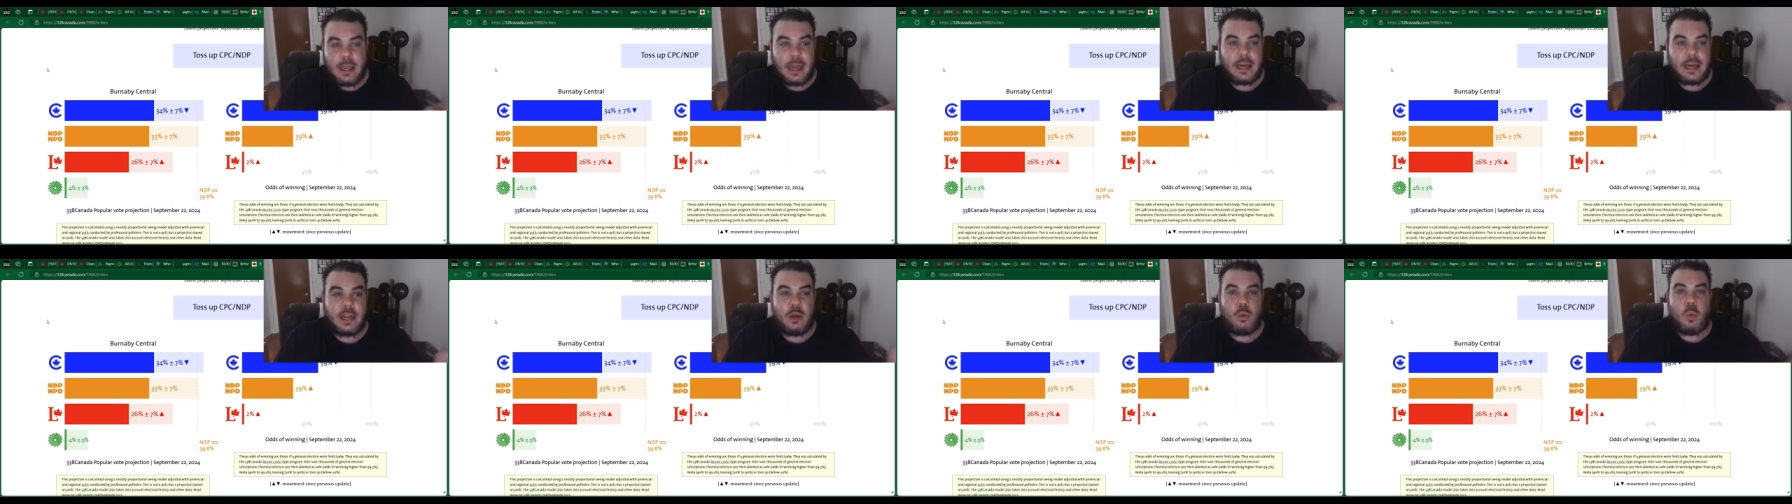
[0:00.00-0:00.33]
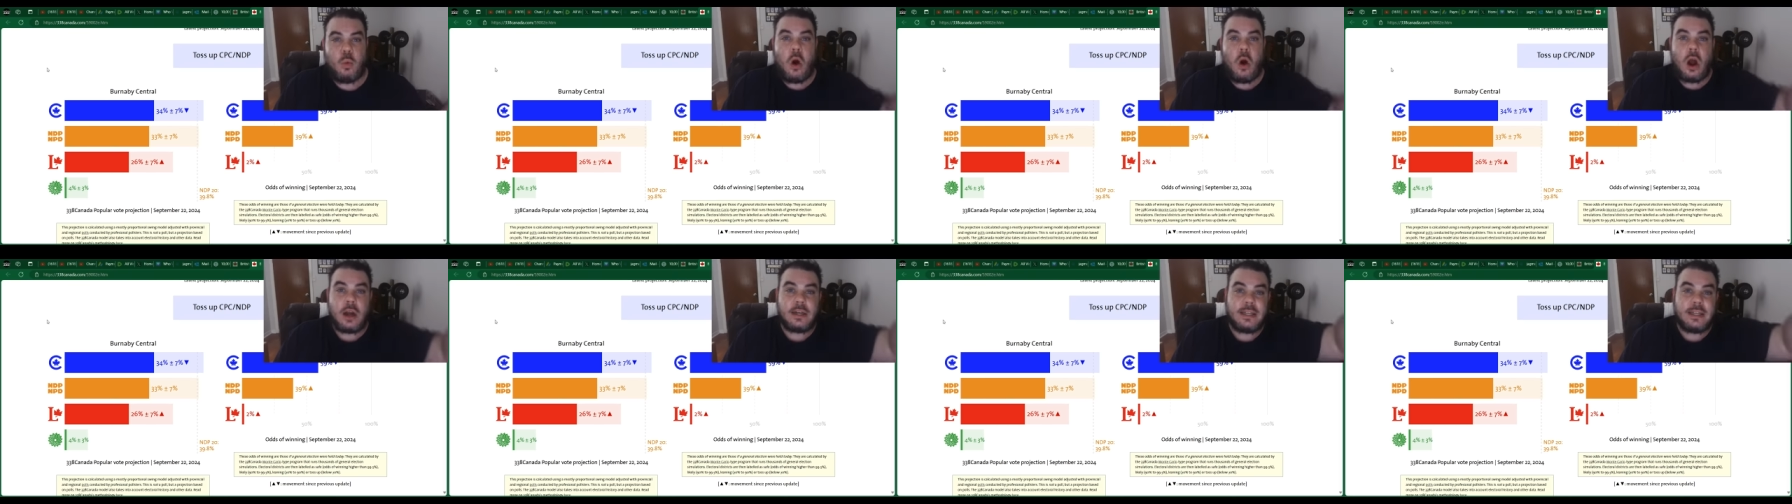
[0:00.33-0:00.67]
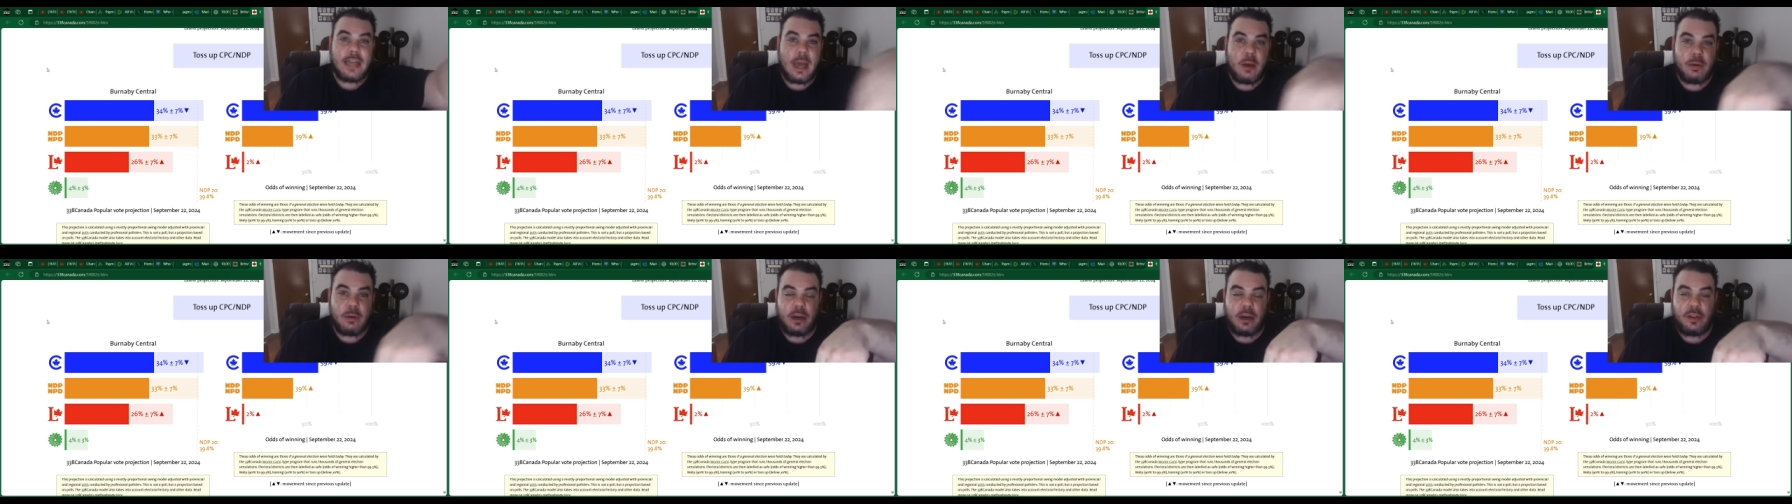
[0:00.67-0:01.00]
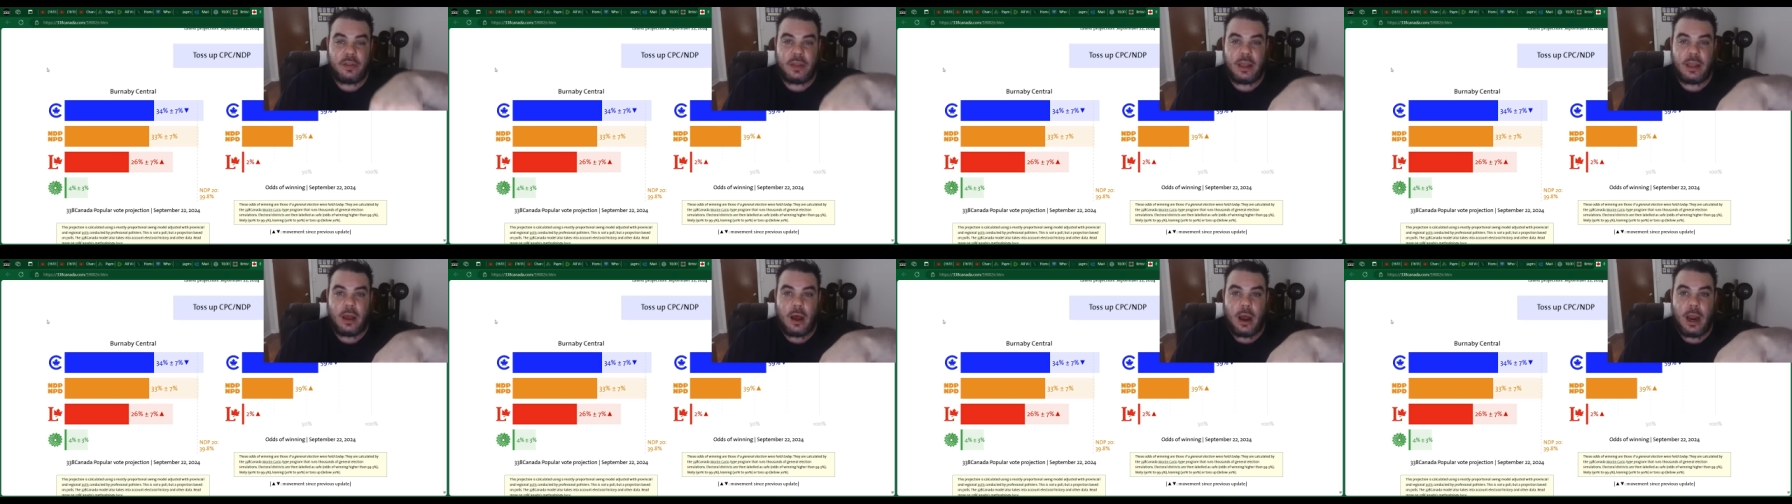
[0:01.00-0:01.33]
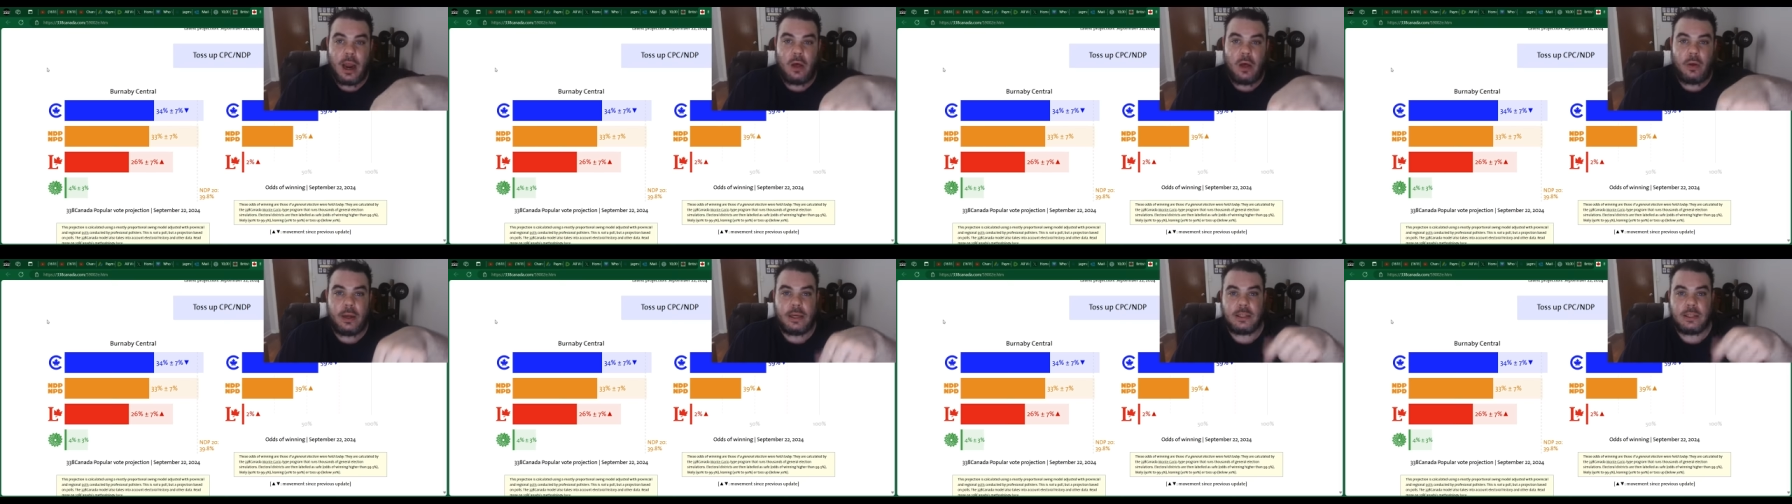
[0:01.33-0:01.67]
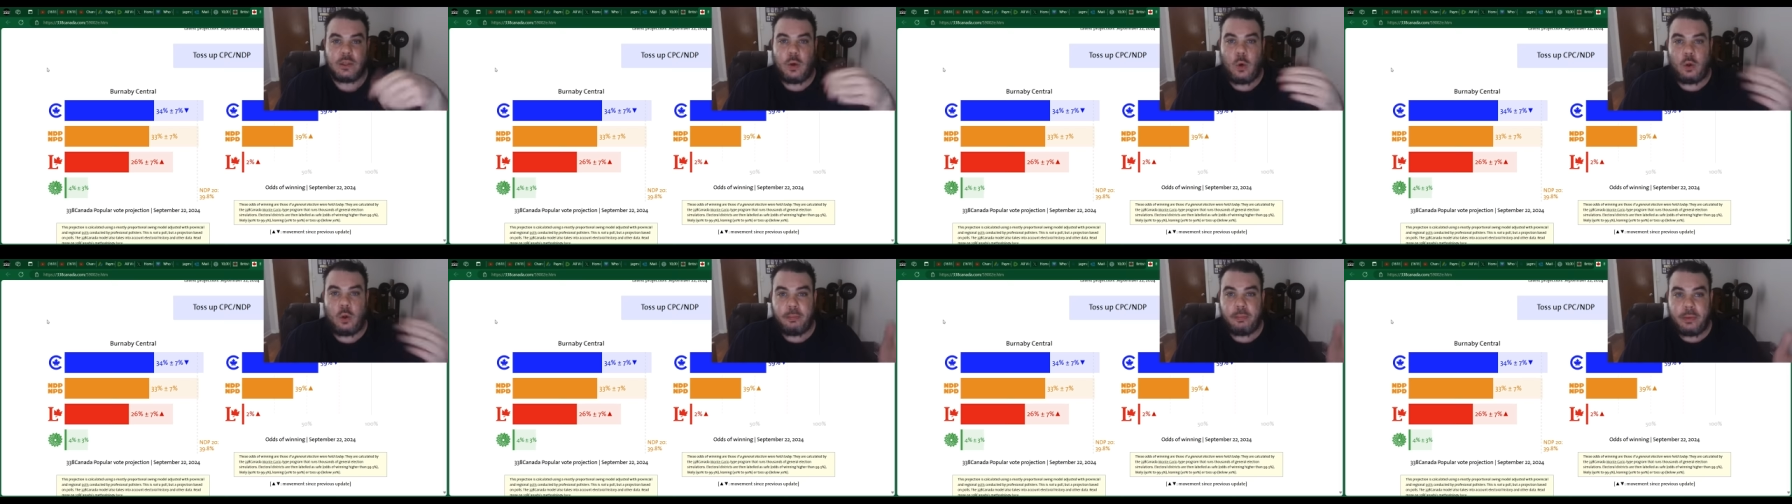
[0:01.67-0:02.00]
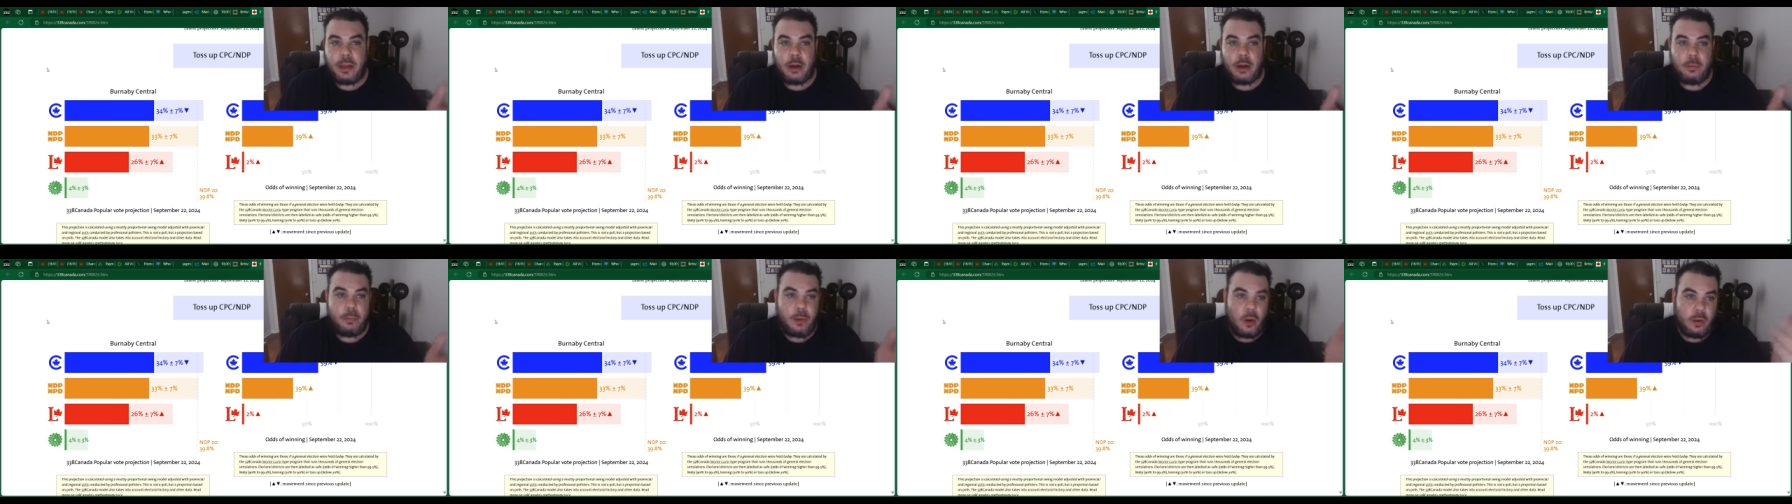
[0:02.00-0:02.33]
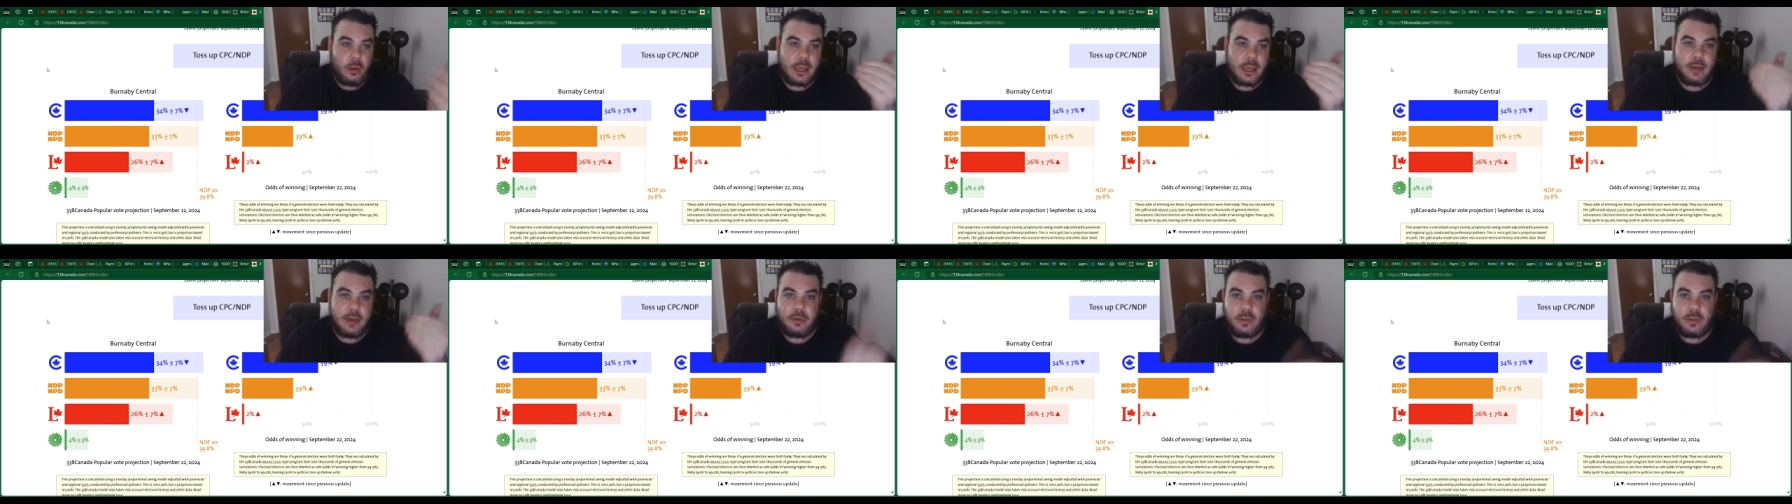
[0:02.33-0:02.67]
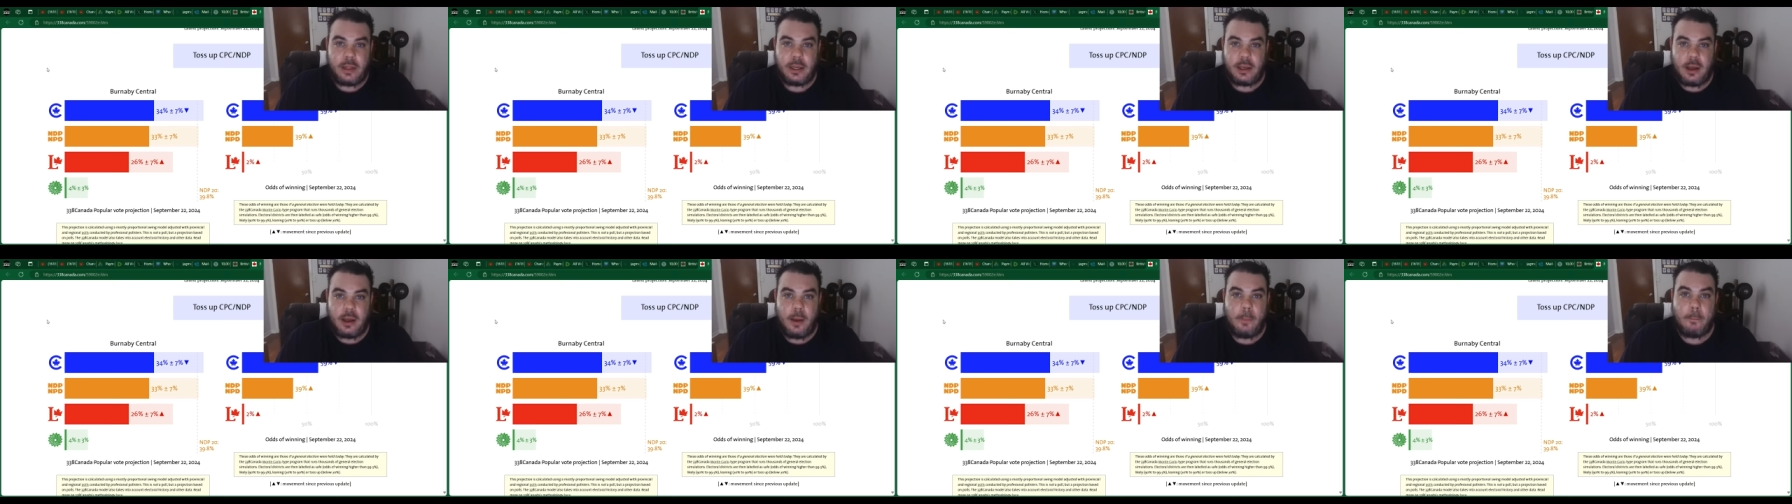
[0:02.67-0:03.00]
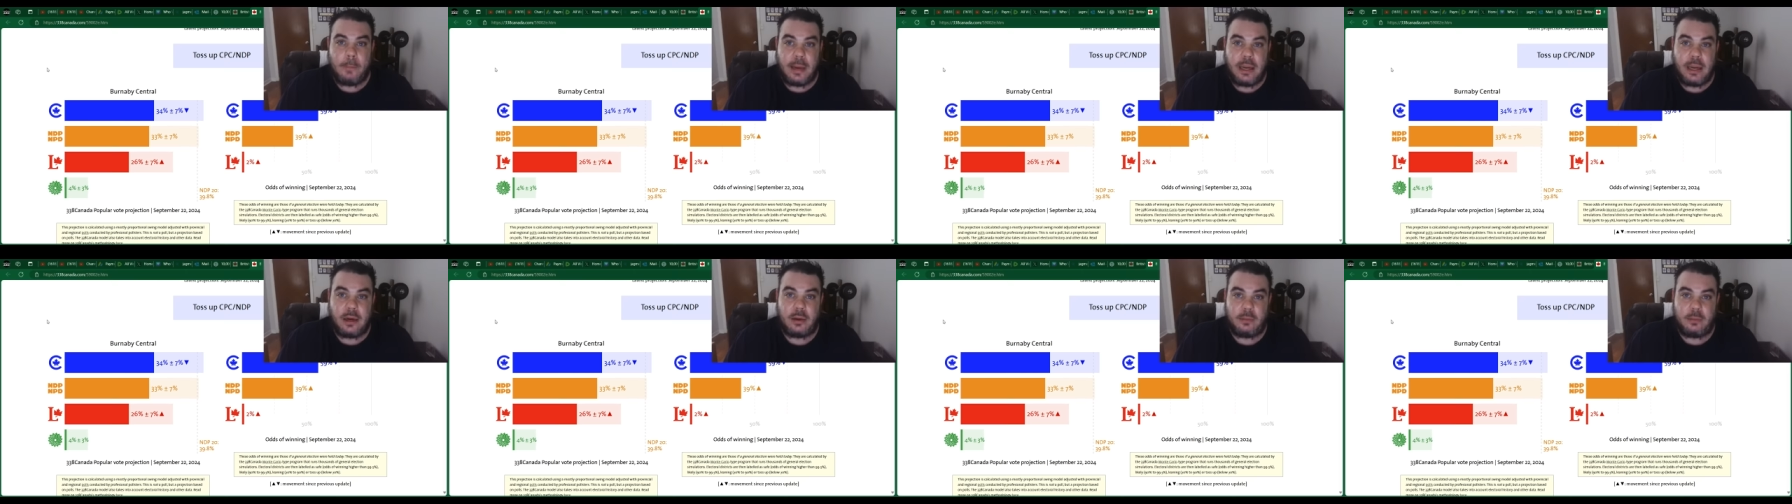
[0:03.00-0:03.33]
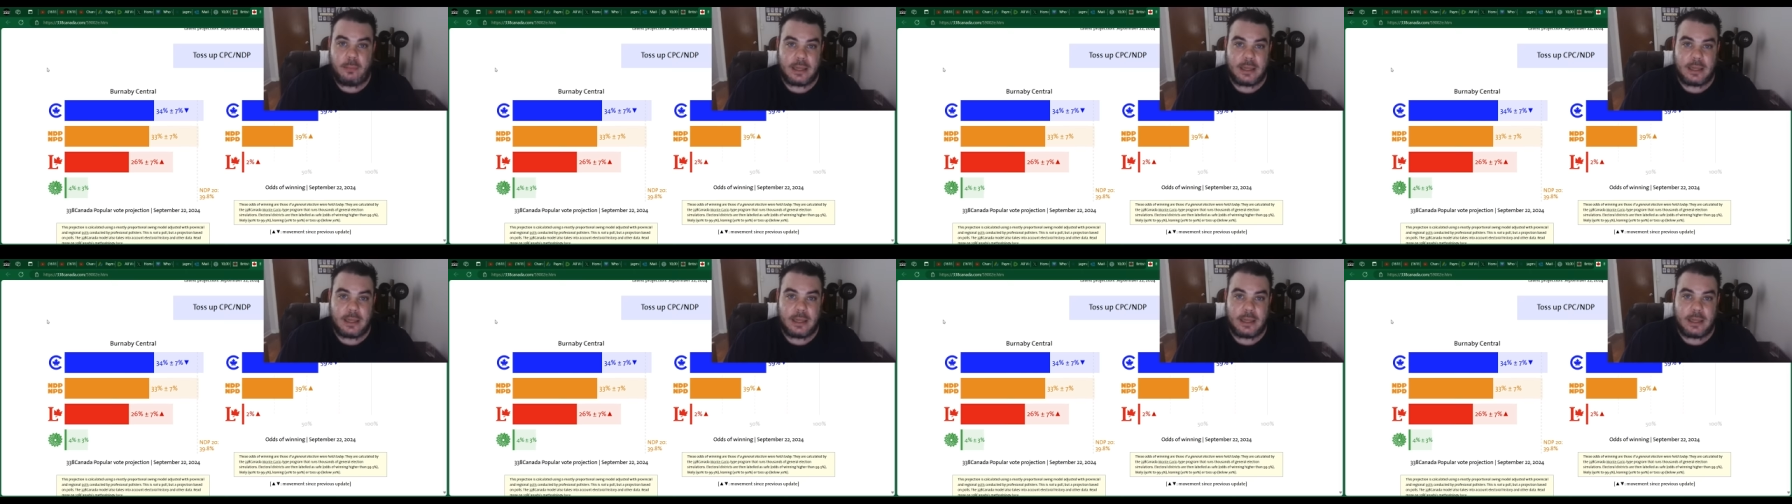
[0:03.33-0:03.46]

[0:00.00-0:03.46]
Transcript: and he walked down into the aisle and told Pierre Poilievre to like come meet him